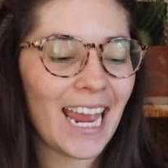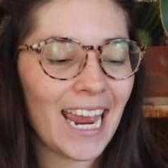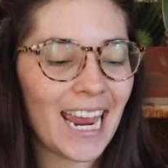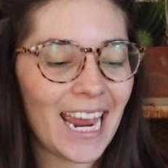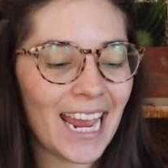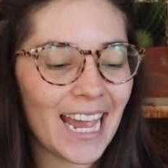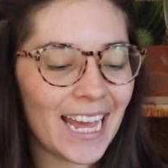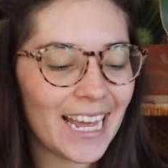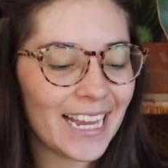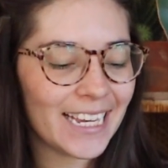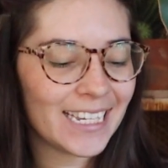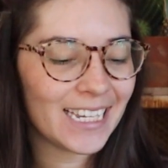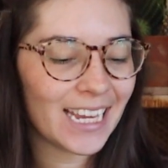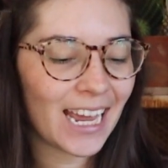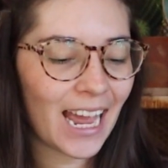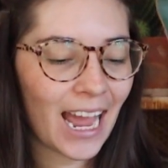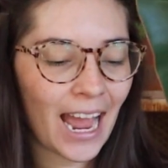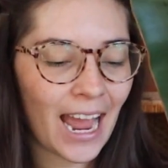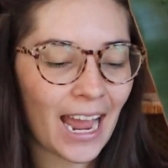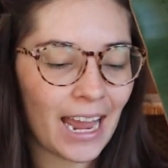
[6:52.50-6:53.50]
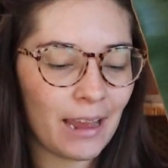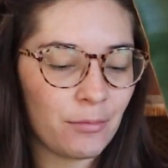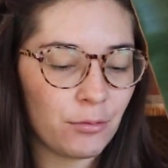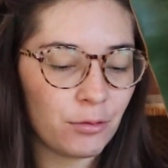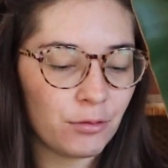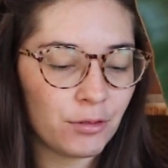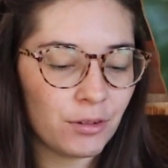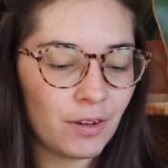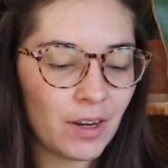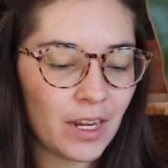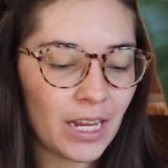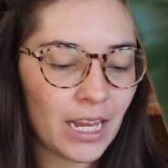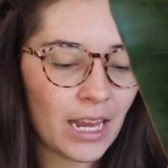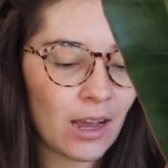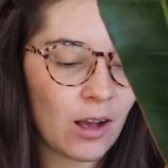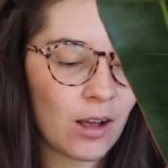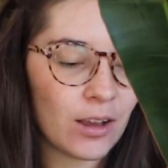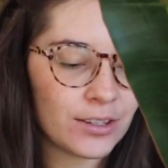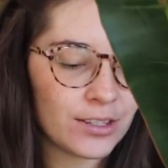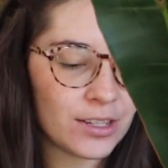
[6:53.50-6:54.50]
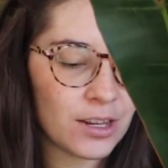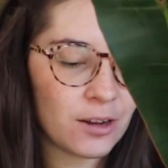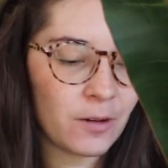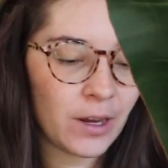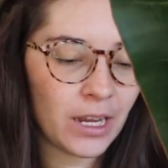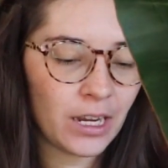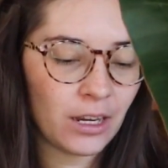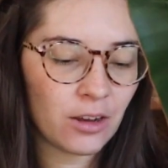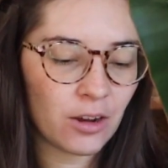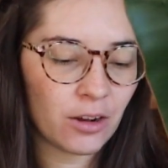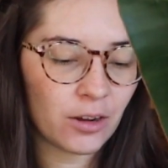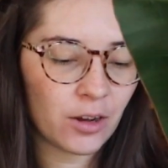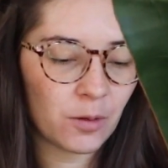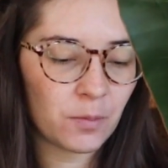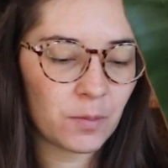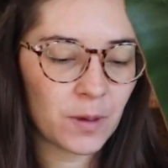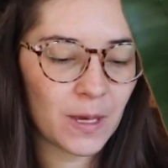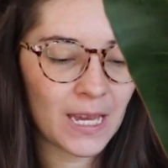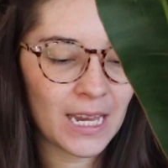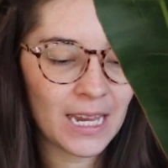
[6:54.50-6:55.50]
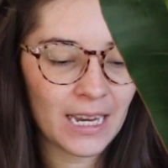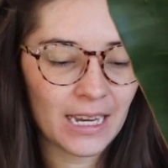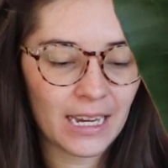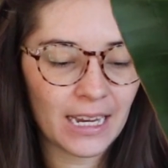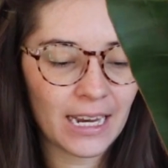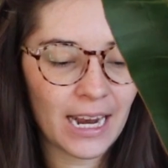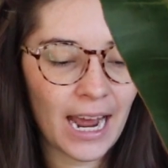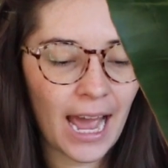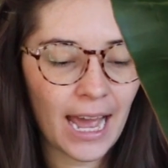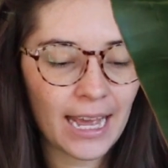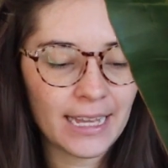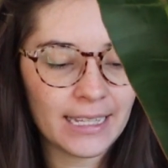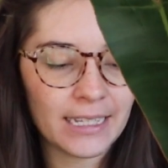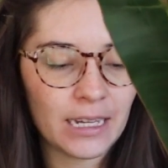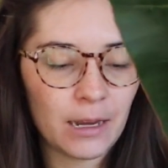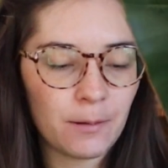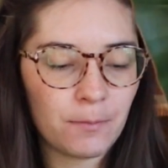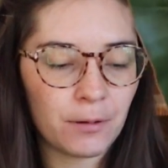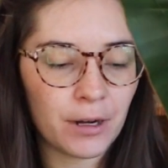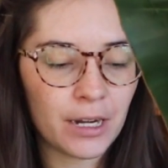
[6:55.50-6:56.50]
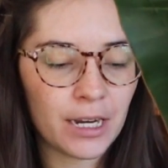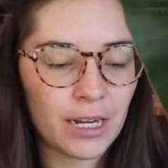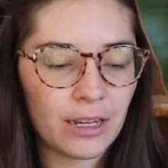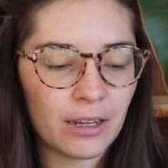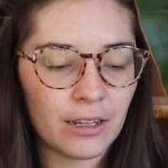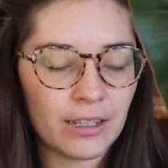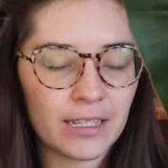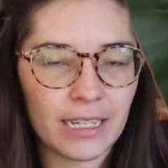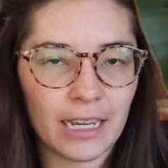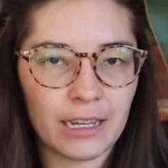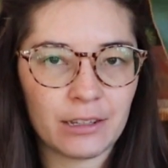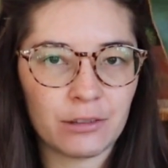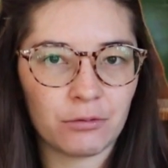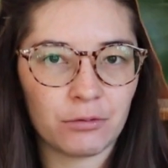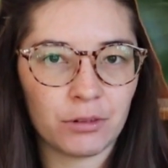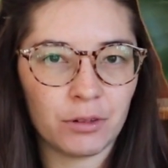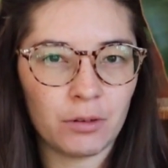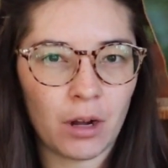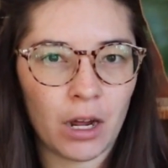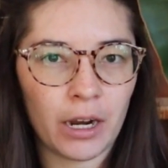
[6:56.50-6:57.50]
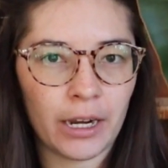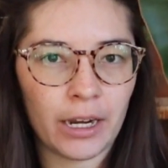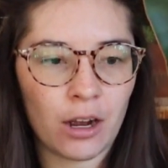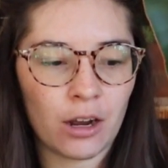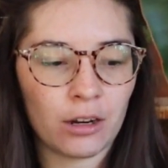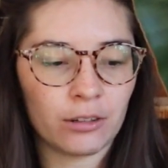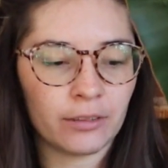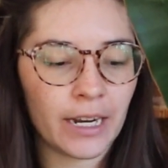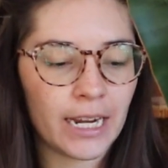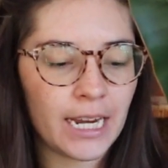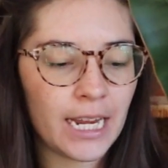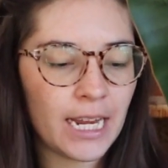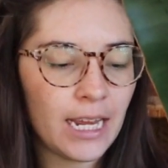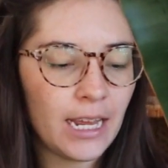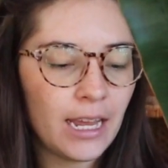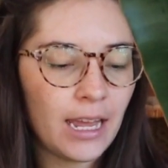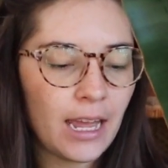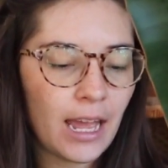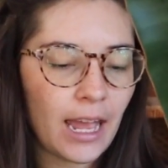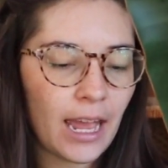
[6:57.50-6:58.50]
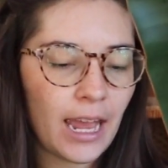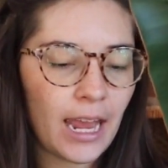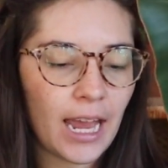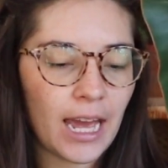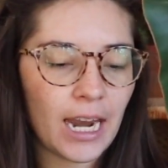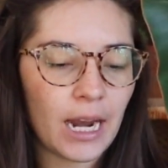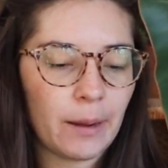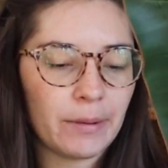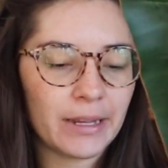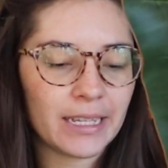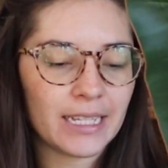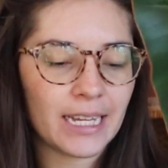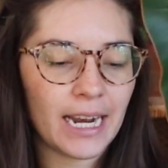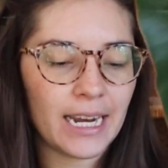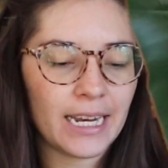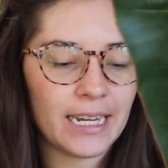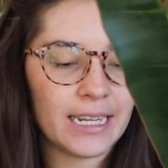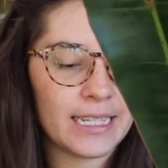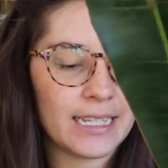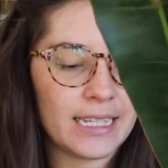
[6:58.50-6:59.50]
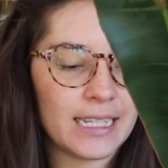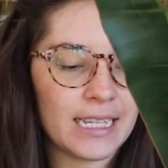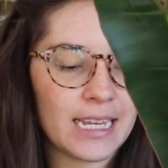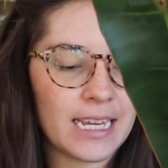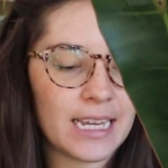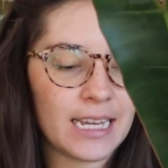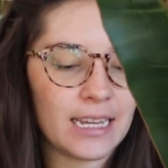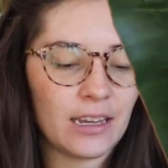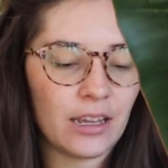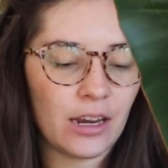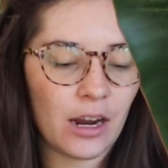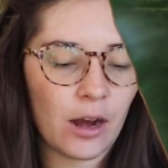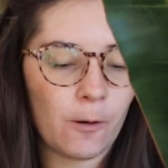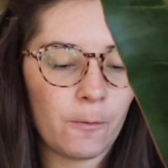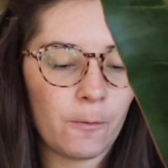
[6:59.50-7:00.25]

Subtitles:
and I'm rooting it also in cocoa peat. It has like a pretty good sized root on it already, and I'm excited to see,